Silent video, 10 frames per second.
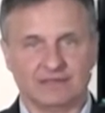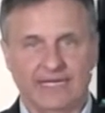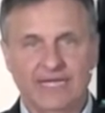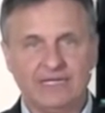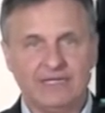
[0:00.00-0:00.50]

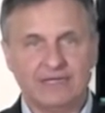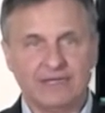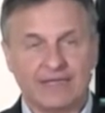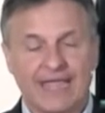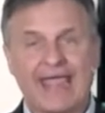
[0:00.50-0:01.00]
Okay?
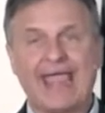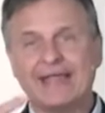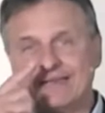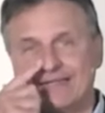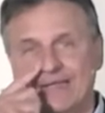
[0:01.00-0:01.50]

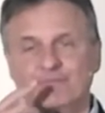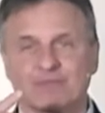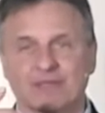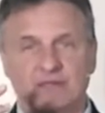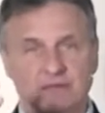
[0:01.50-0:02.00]
And
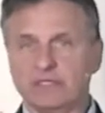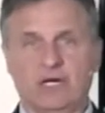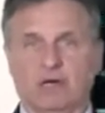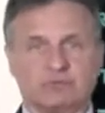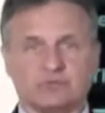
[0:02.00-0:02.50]
you
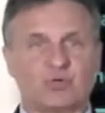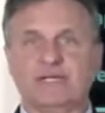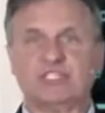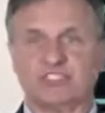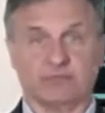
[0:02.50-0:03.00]
know,
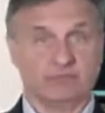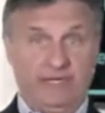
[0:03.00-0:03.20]
tradition.